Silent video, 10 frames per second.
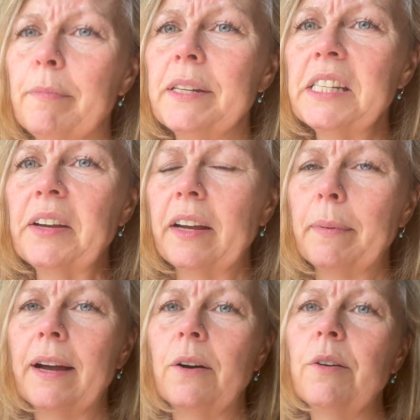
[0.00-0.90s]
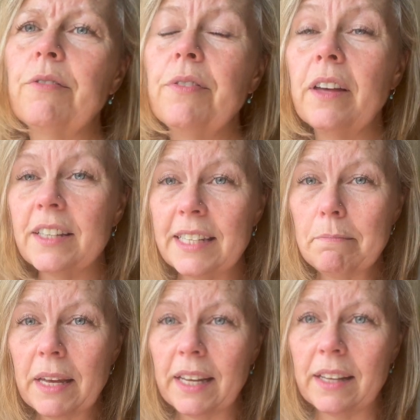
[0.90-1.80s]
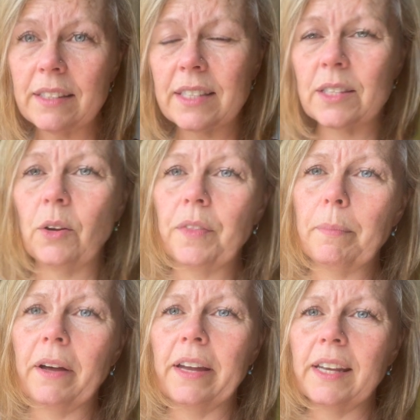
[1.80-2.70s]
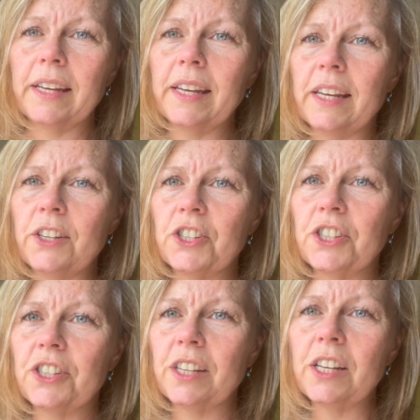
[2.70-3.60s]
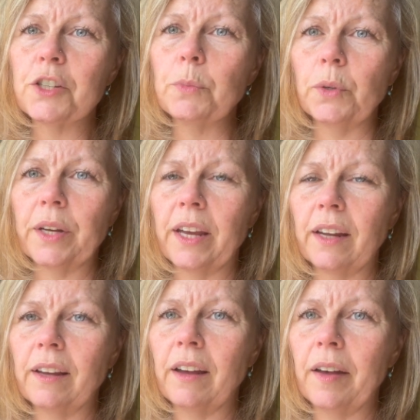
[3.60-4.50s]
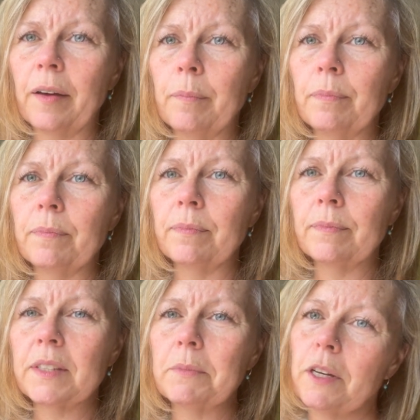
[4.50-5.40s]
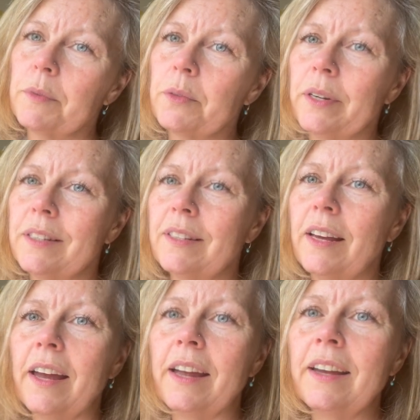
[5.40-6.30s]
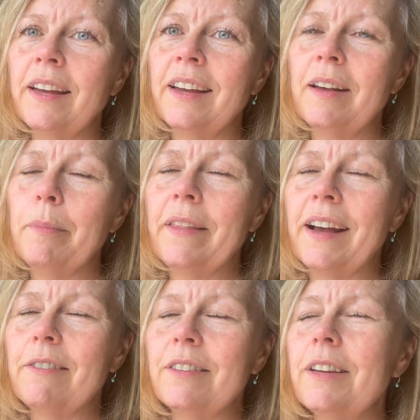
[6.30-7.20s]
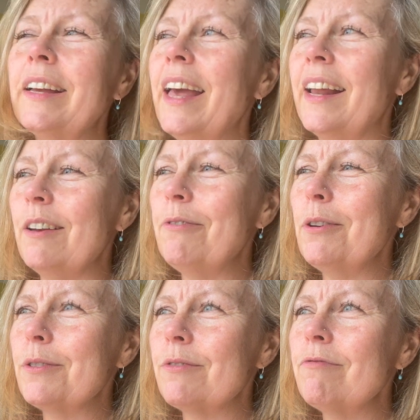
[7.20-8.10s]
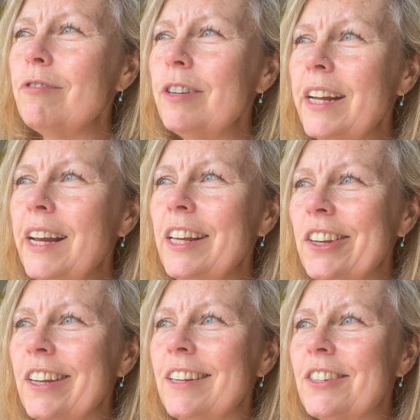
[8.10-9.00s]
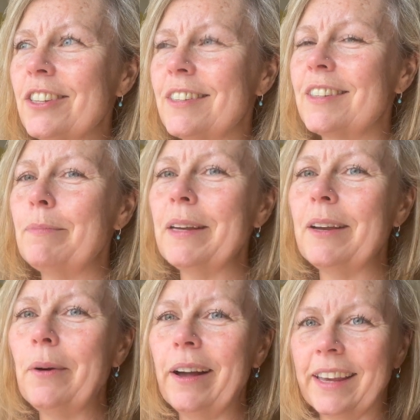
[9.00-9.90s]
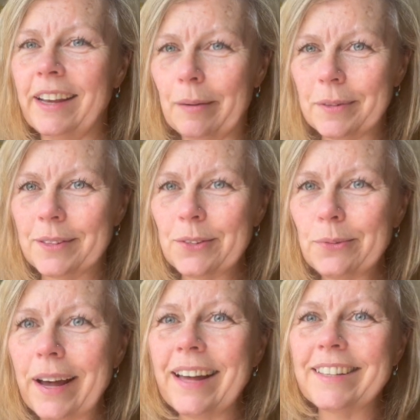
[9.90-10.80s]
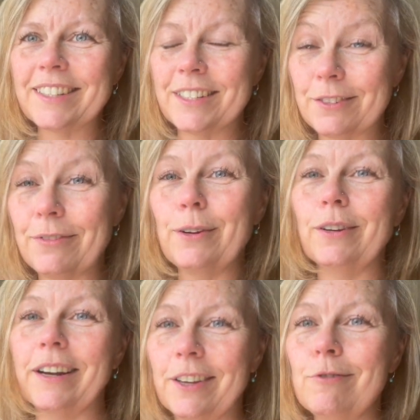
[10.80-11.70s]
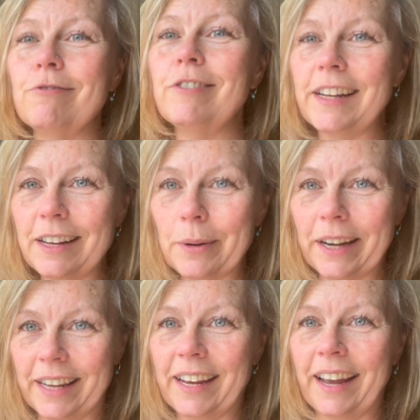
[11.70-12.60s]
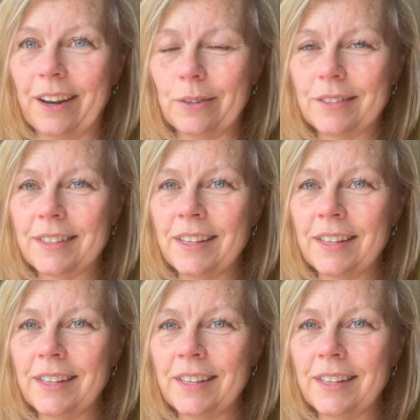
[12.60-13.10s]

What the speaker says: been doing about 30 minutes on the bike each morning, sometimes twice a day. But that, again, it feels really good just to be working up a sweat, to feel like you're really working out.